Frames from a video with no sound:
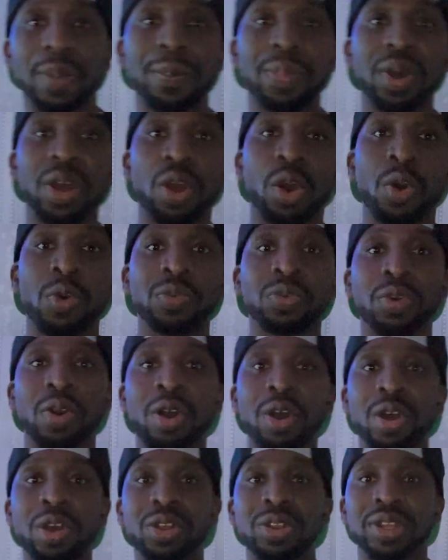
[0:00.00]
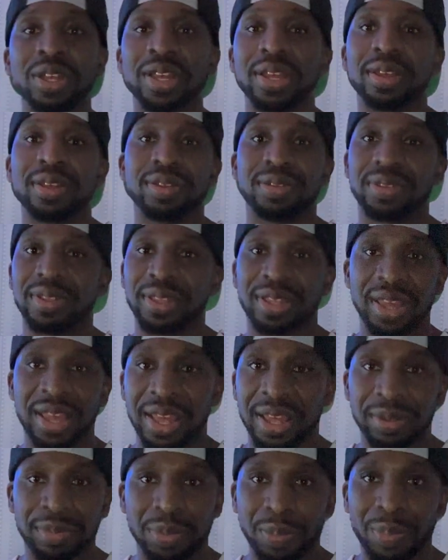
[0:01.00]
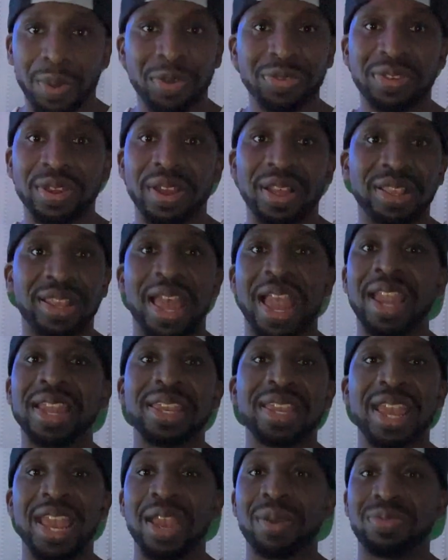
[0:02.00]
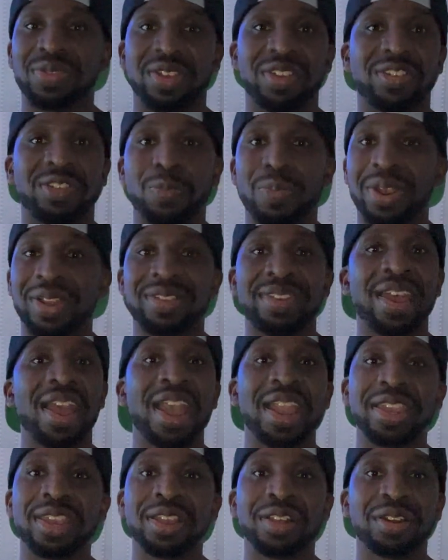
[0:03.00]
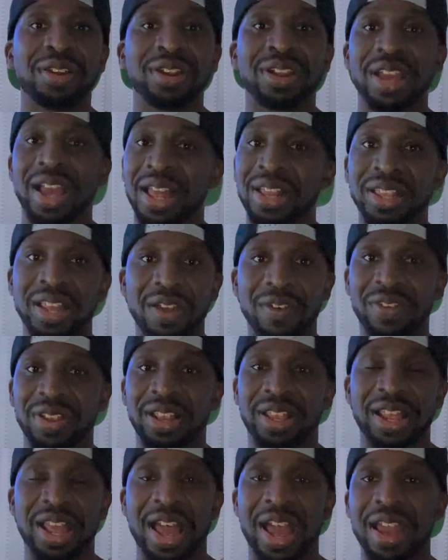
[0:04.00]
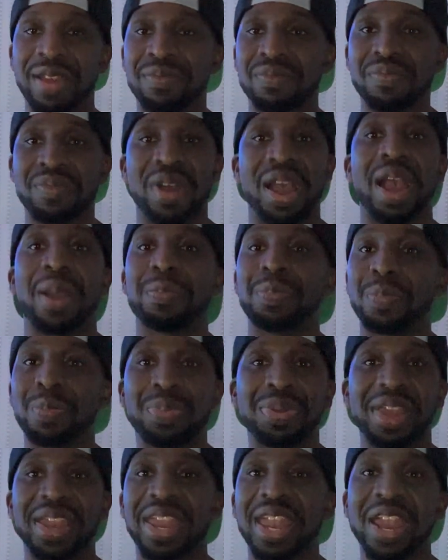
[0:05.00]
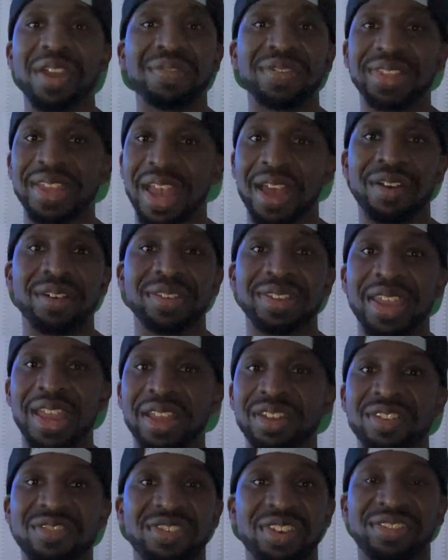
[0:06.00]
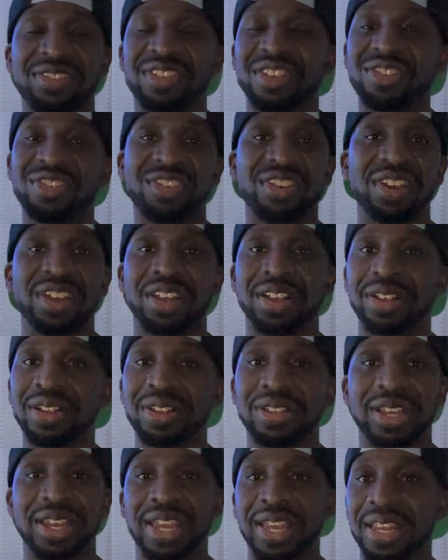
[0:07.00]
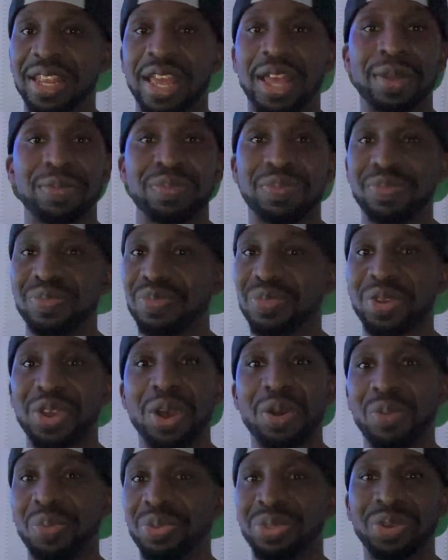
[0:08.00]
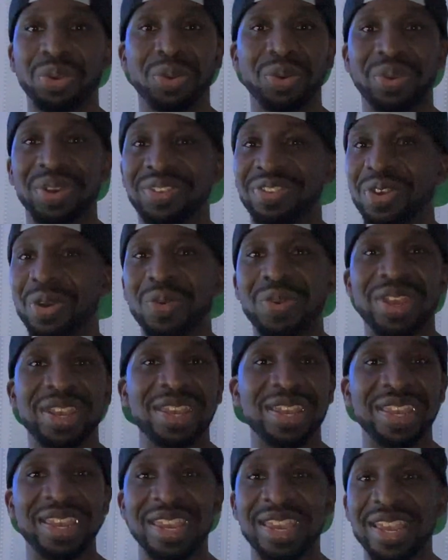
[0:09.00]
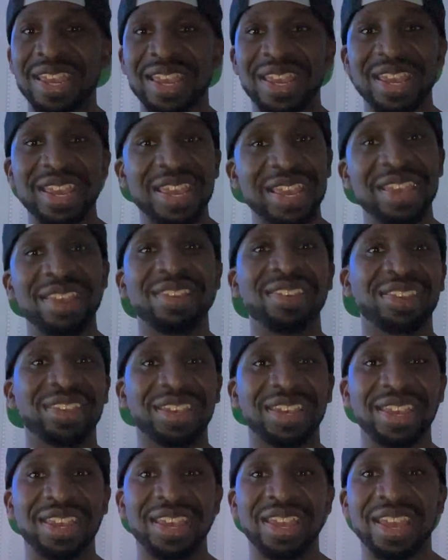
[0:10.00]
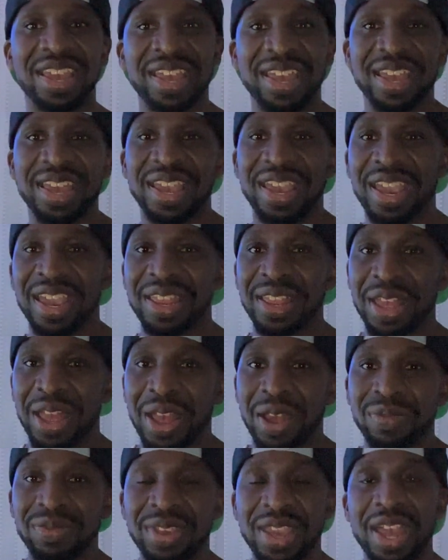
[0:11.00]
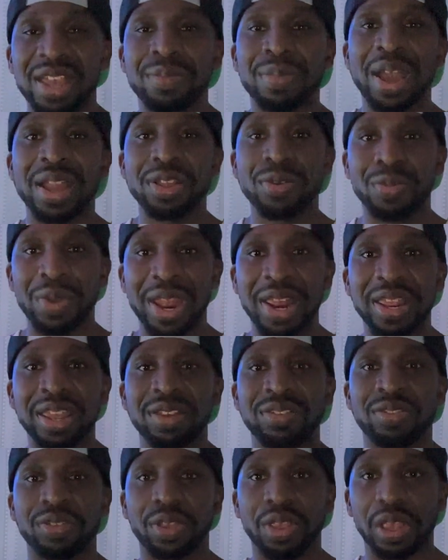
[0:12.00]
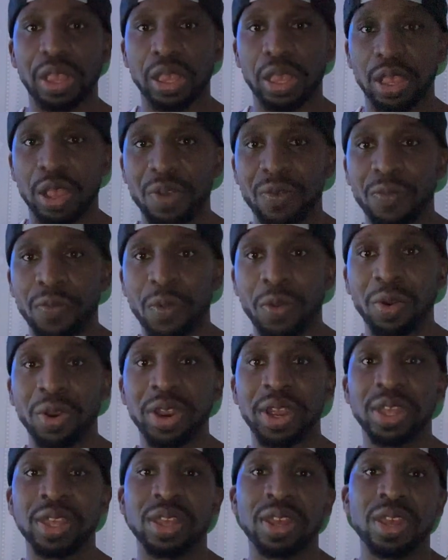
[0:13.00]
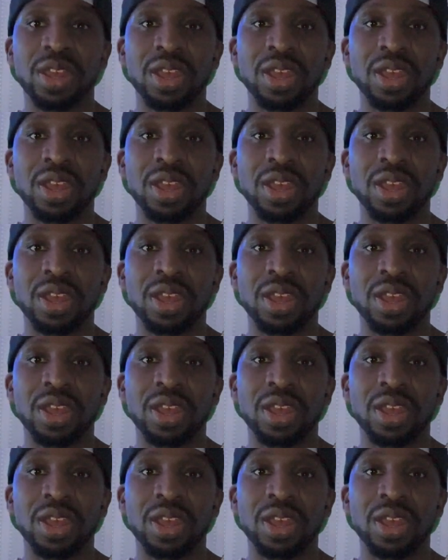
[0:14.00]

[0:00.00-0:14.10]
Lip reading: But overall, both the Aladdin games is spectacular. I love it a lot. I play every now and then just to chill and go through it so easily. And yeah, my ratings for it